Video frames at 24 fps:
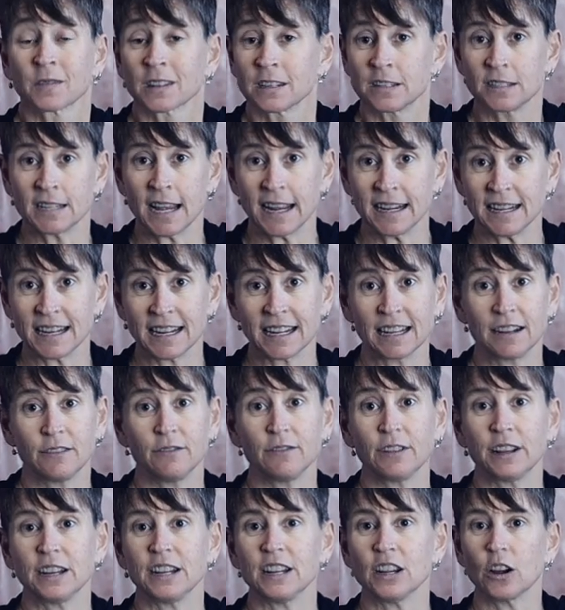sending
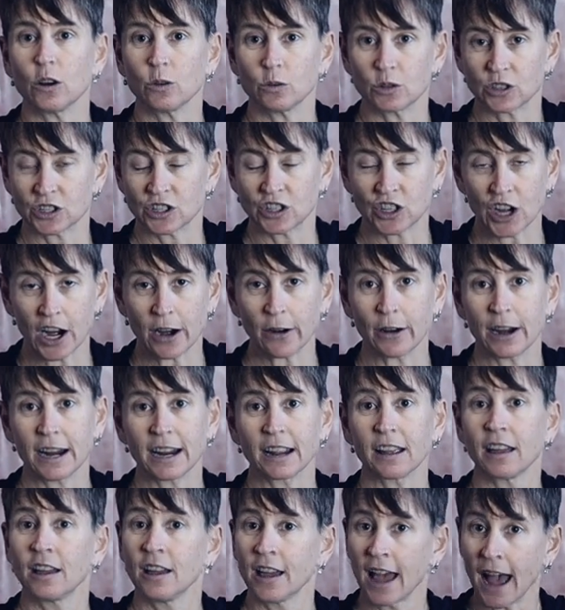in videos
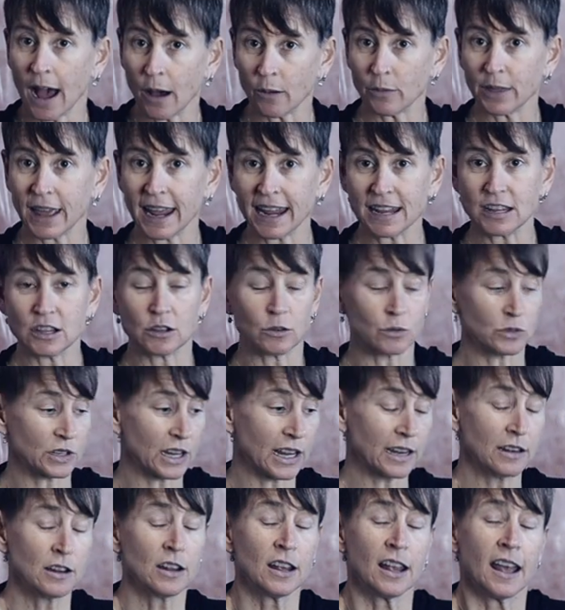sharing how they use
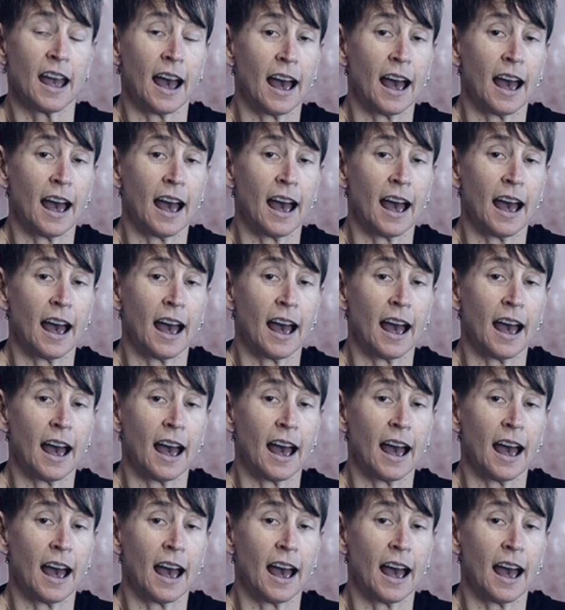it,